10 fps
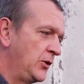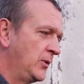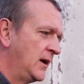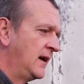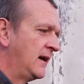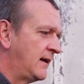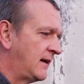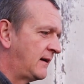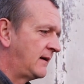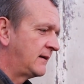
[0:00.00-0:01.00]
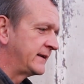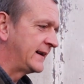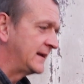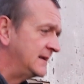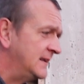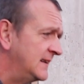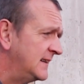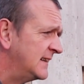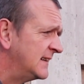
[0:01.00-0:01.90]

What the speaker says: blue. Oh yeah.